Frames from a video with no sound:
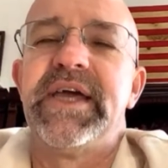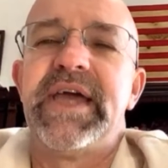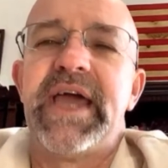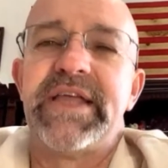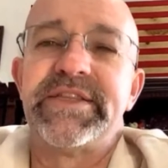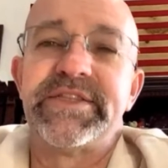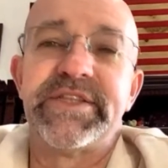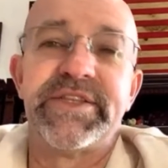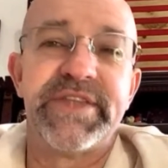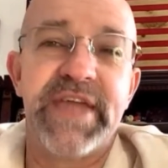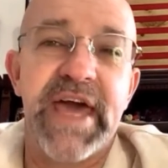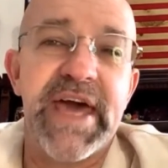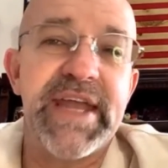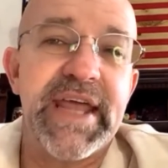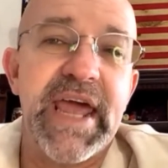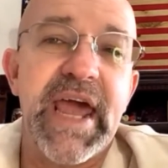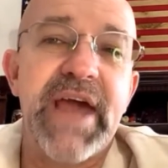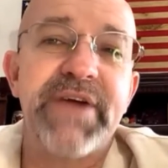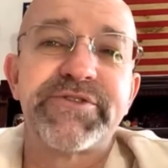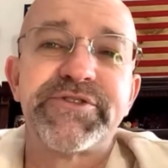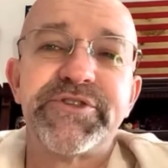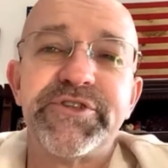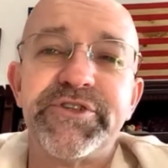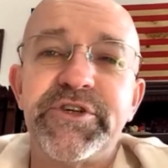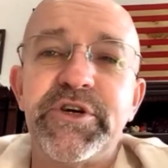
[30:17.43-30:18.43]
And then that
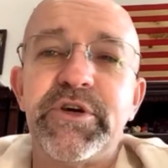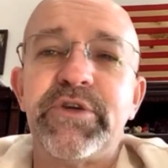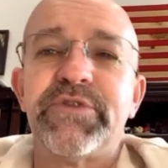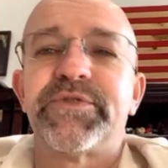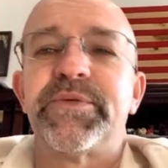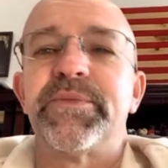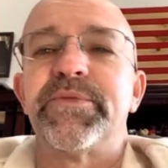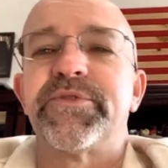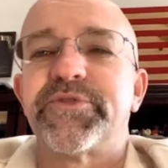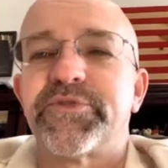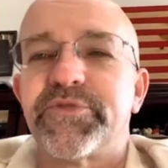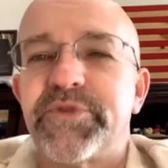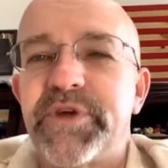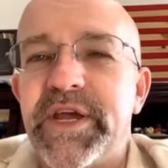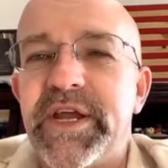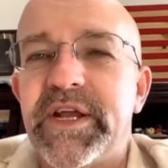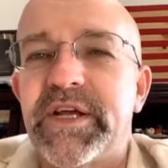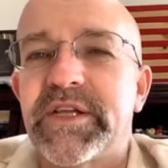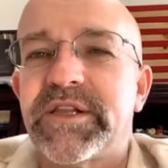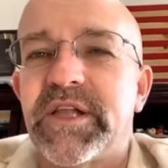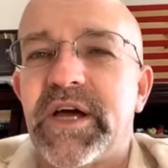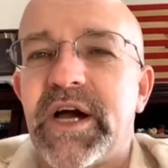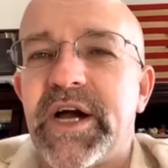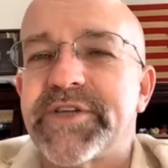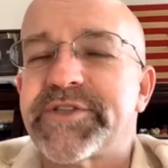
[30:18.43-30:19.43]
afternoon from 3
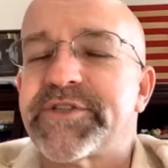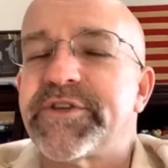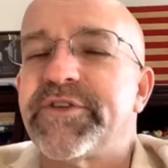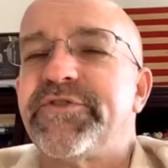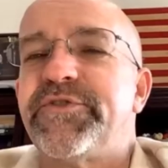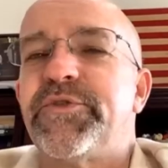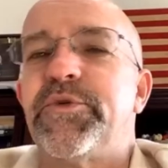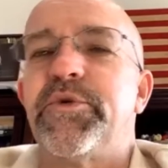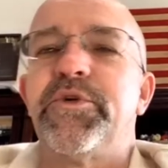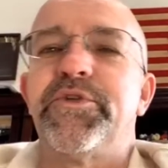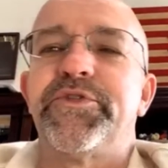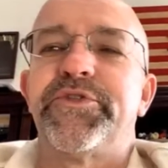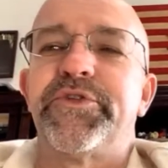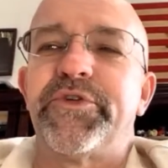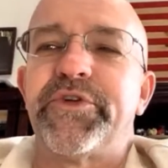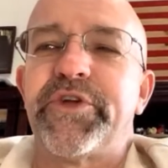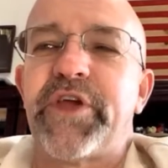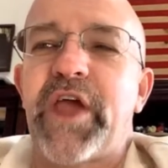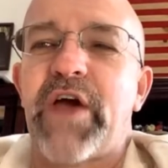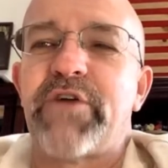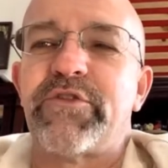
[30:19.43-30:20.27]
o'clock to 4:30,